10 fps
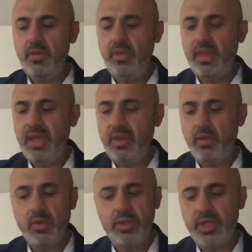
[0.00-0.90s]
We thank
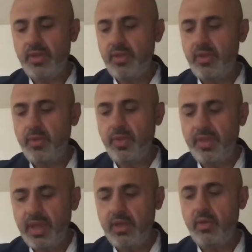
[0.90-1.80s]
you, Lord Jesus. We
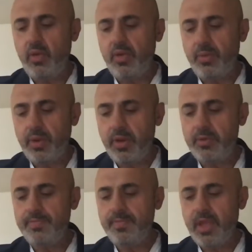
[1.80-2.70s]
thank you, Holy Spirit.
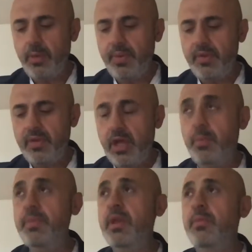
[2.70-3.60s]
Help us.
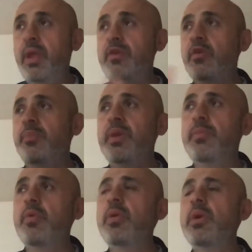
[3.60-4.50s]
Help me to bless your
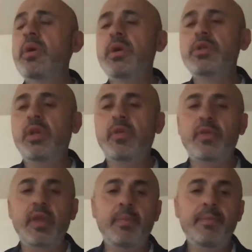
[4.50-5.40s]
people in
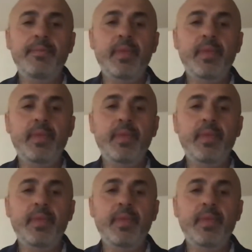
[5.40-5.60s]
Jesus' name.